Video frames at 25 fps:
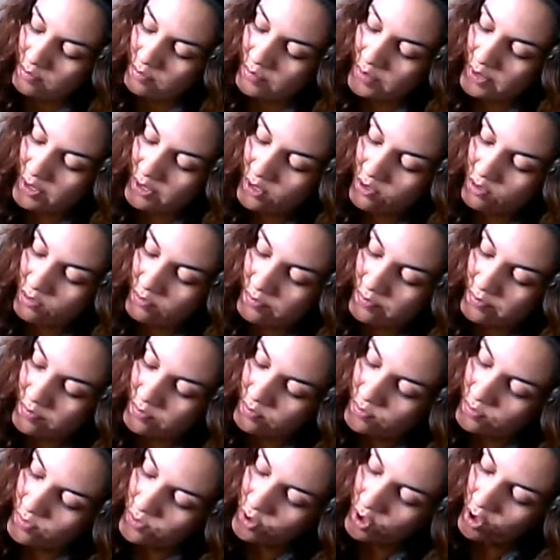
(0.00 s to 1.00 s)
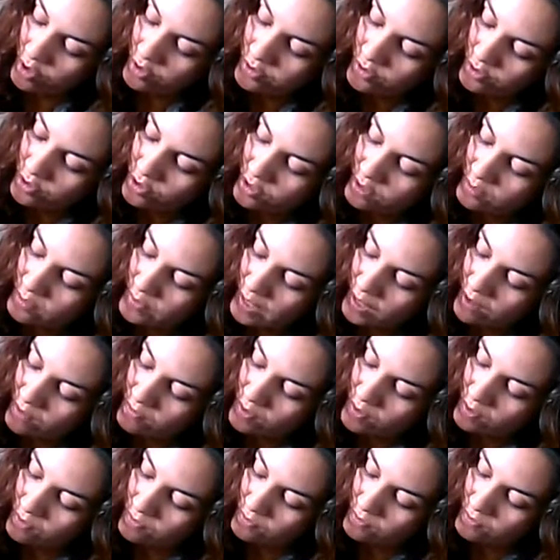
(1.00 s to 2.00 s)
But Doss, are you gonna
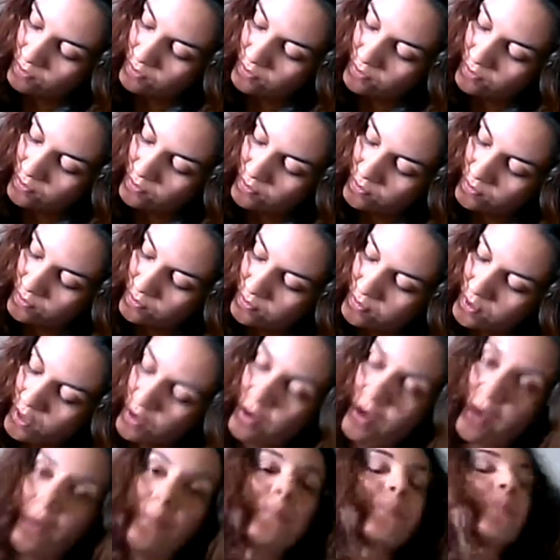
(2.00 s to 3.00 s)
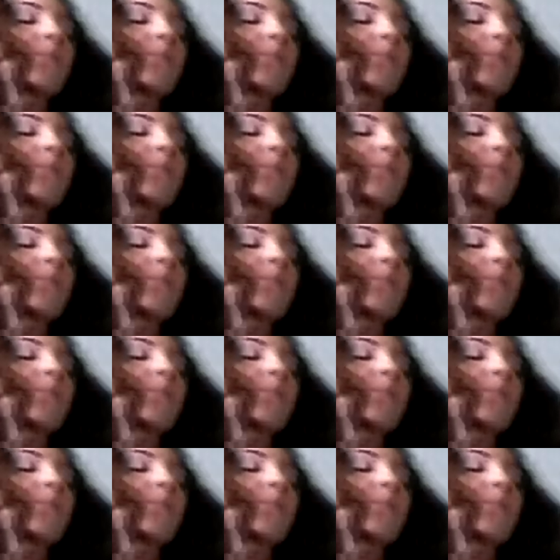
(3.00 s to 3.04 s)
behave now? Okay.